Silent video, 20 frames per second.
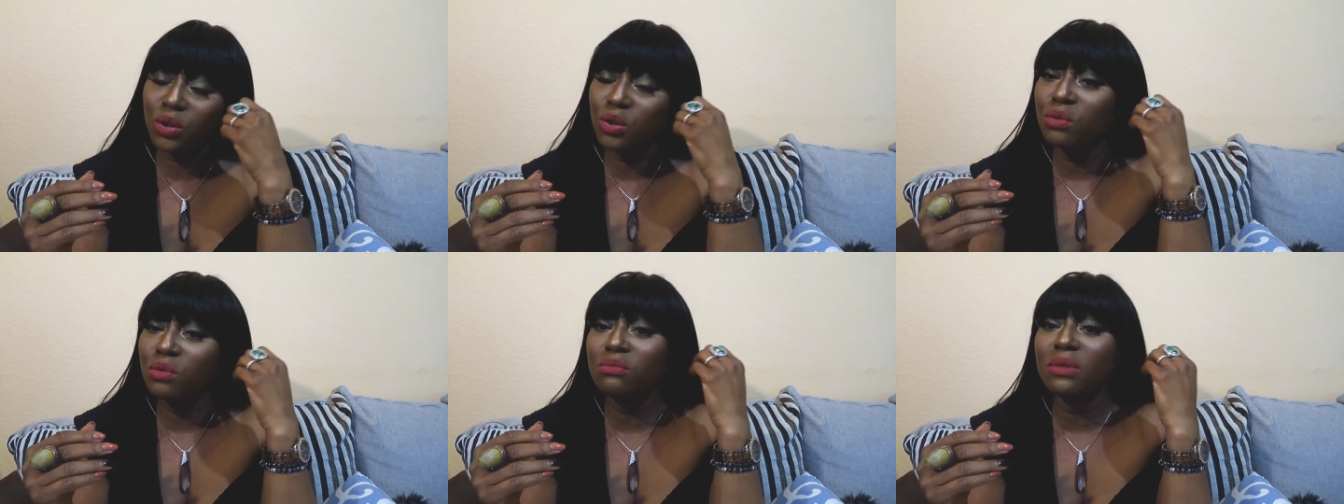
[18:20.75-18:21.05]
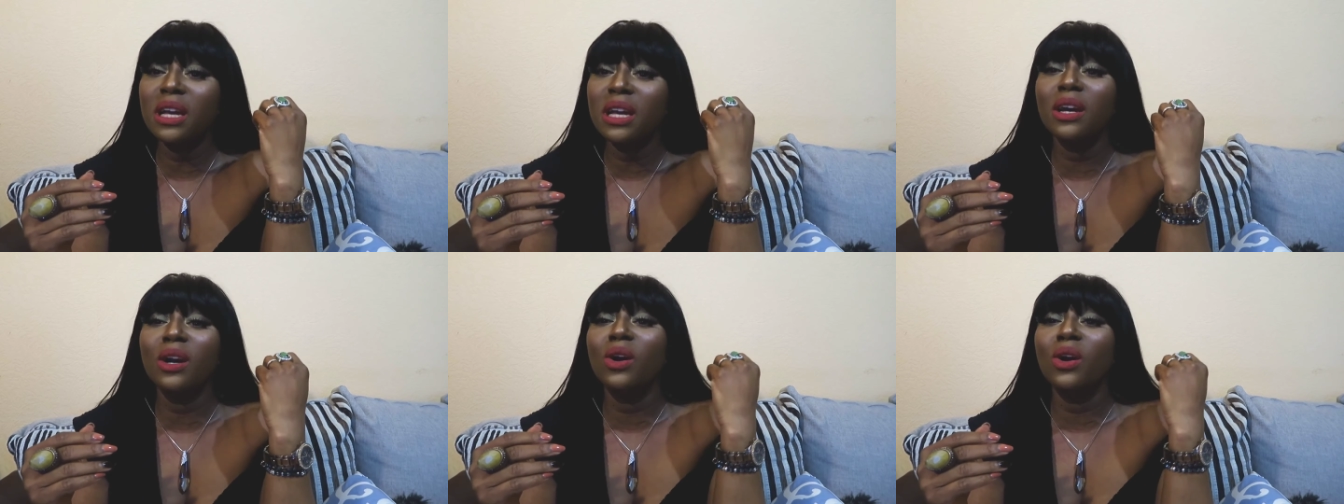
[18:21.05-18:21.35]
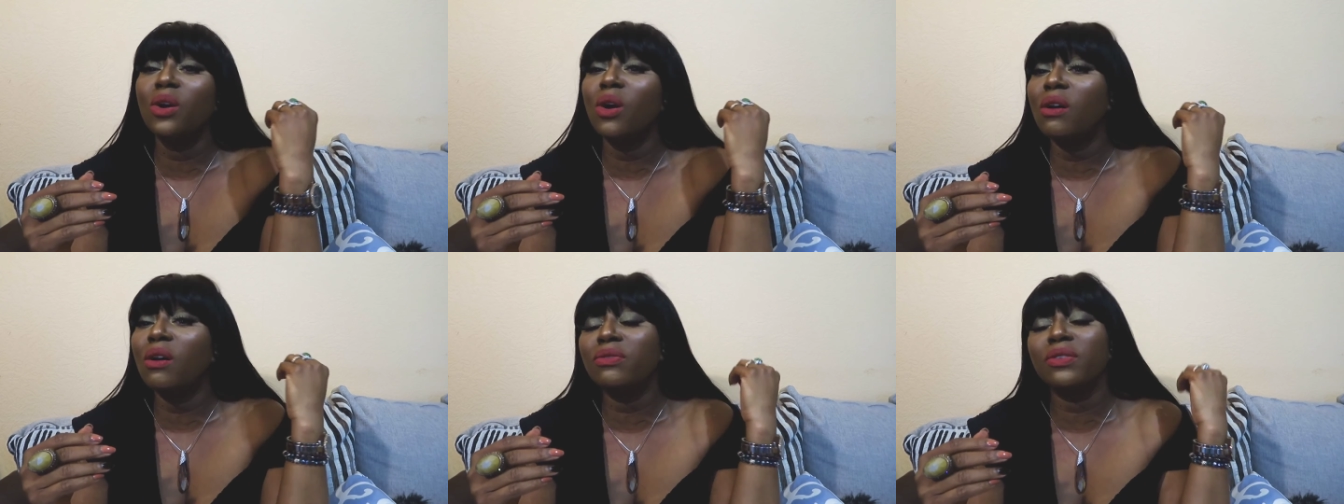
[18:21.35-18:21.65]
You may
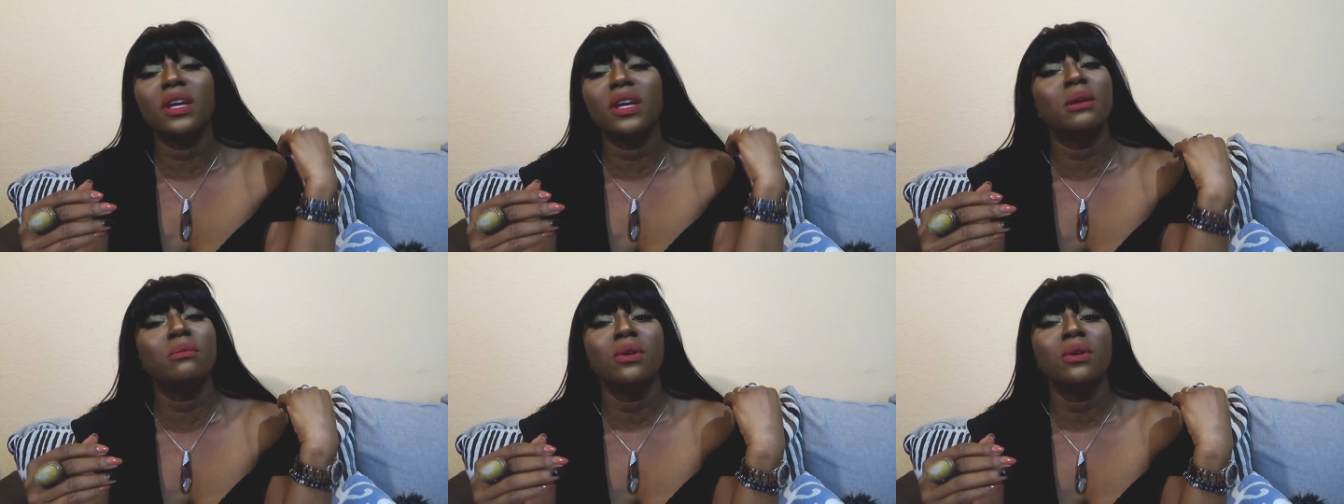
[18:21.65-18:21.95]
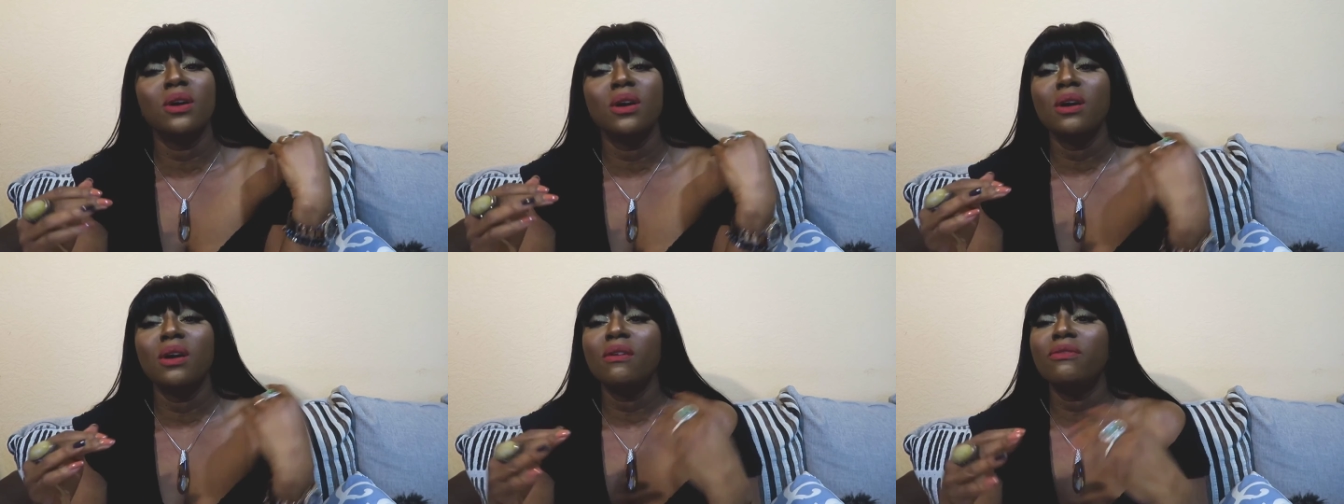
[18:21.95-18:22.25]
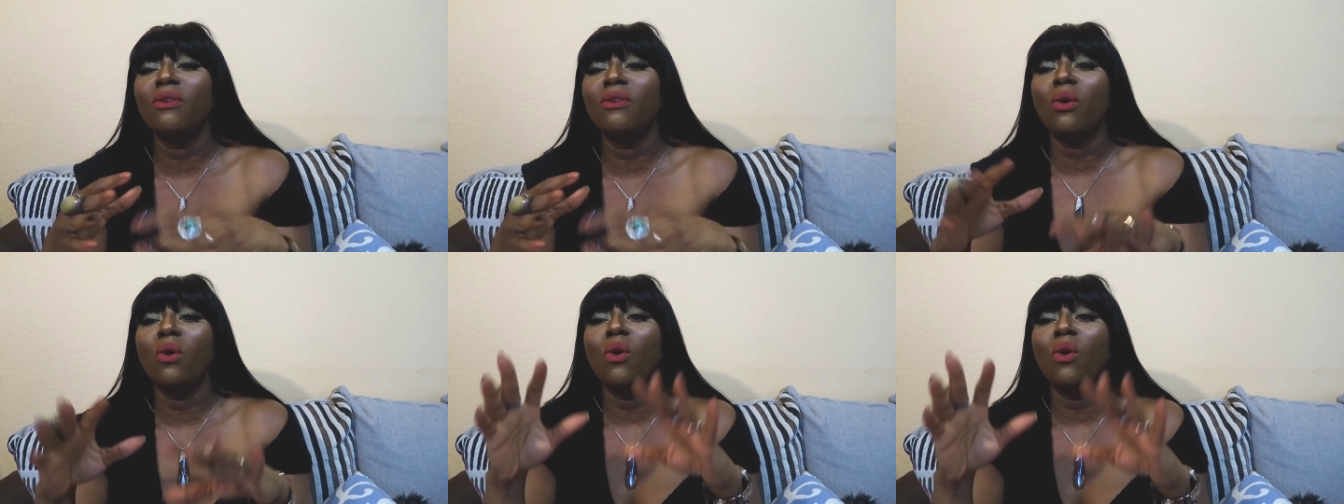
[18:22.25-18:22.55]
love him
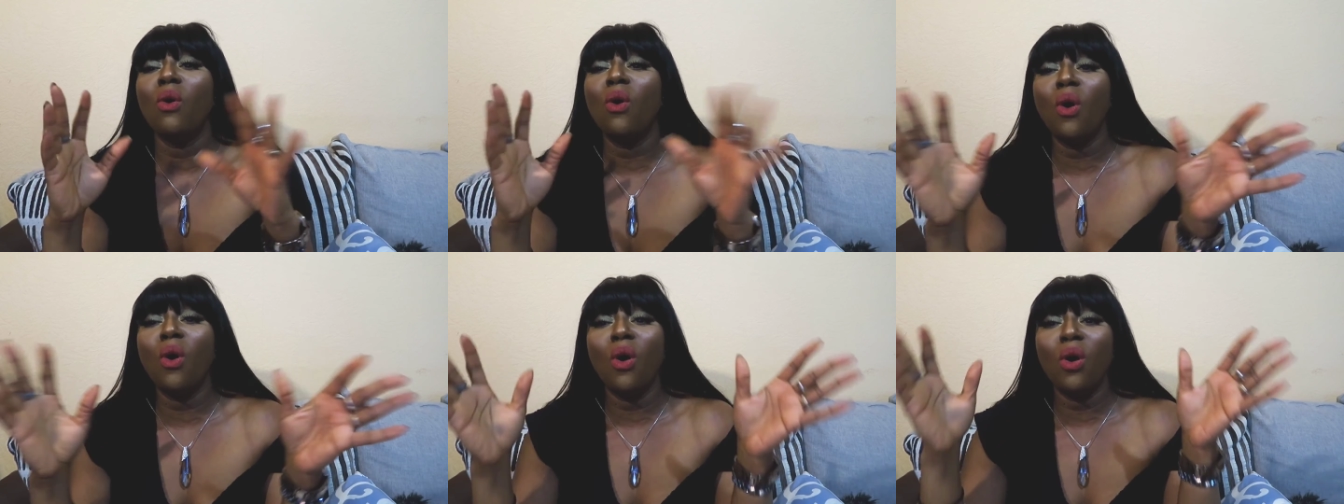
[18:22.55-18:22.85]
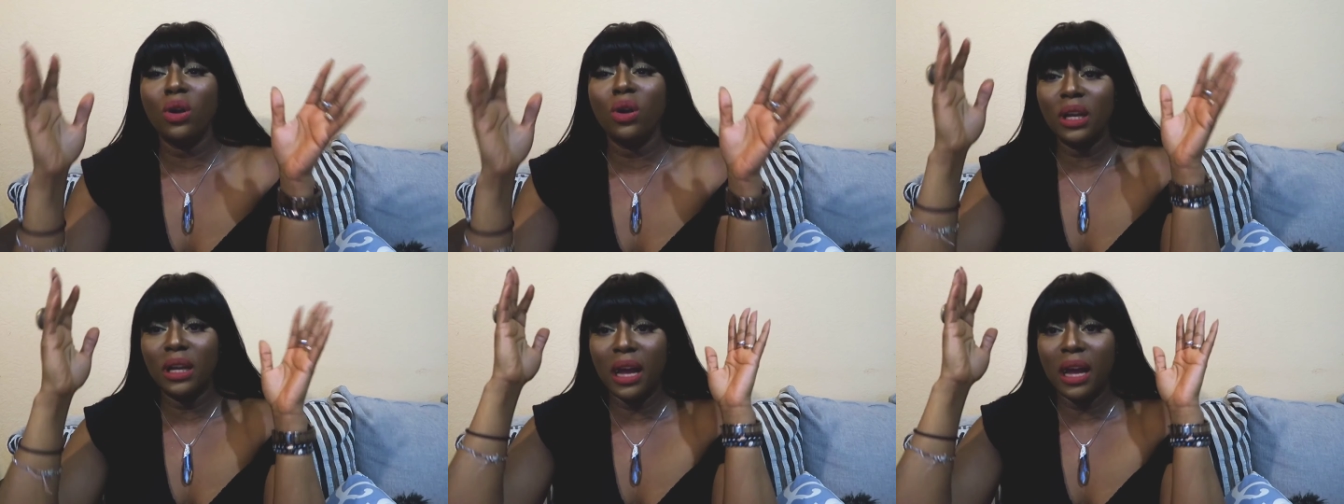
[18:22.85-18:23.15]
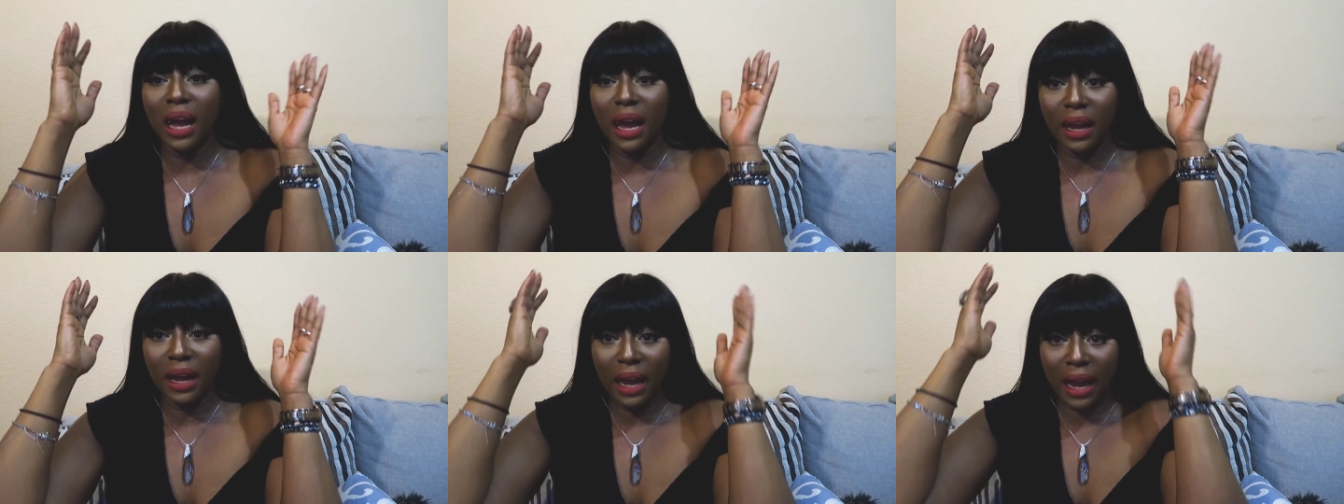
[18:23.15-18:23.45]
for all
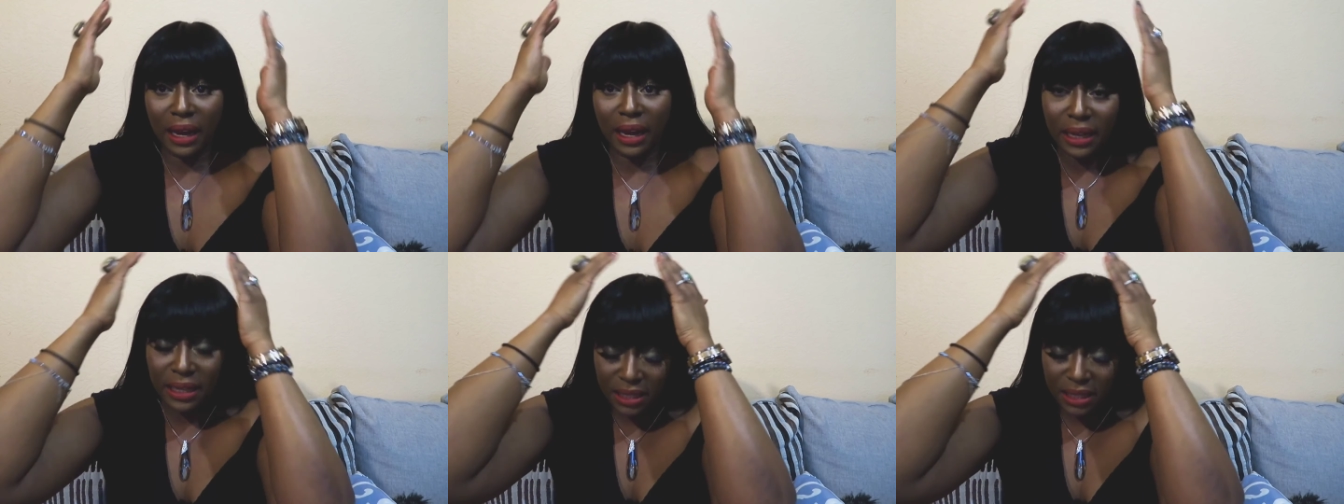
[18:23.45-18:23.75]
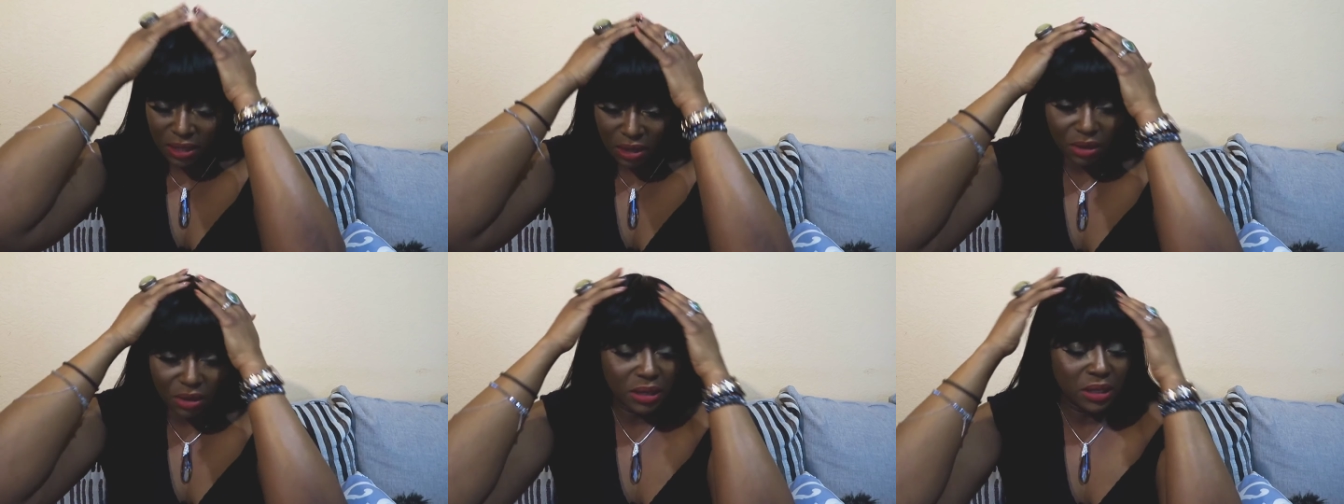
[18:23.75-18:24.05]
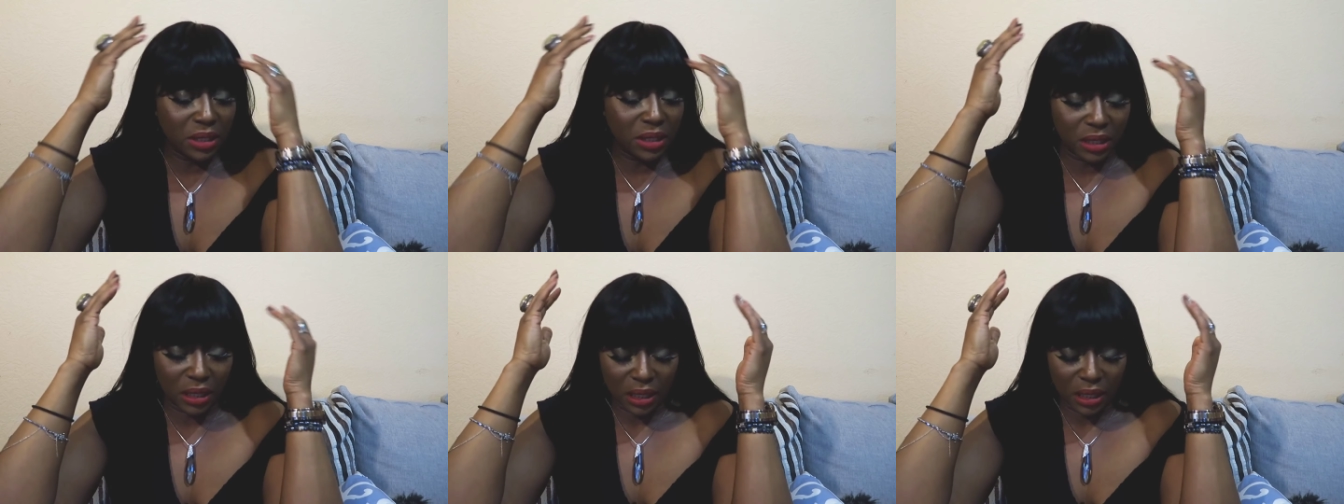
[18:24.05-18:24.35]

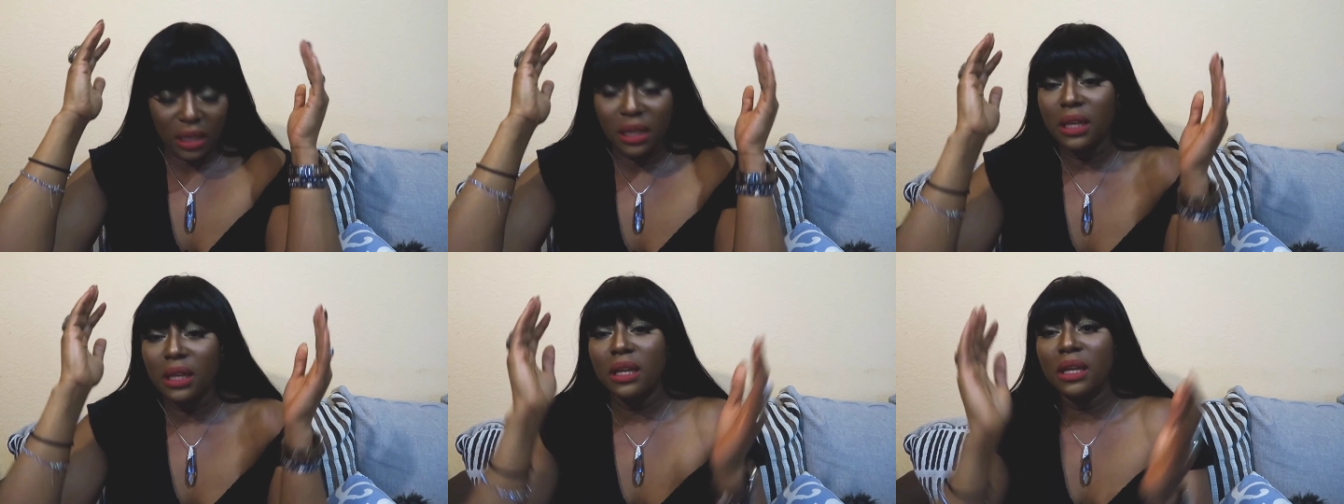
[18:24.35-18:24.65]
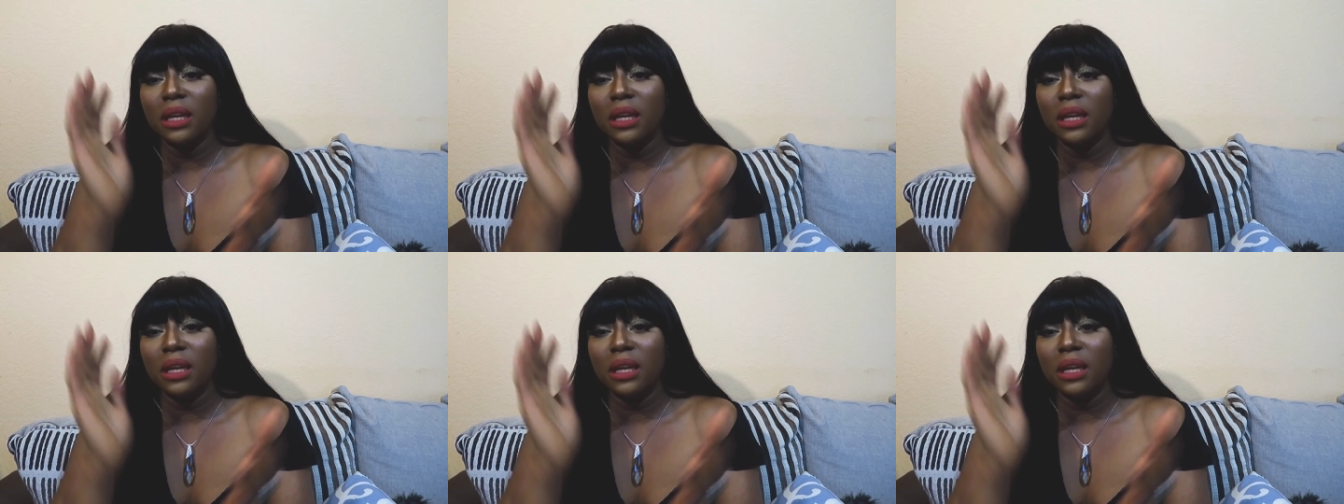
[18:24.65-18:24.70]
eternity.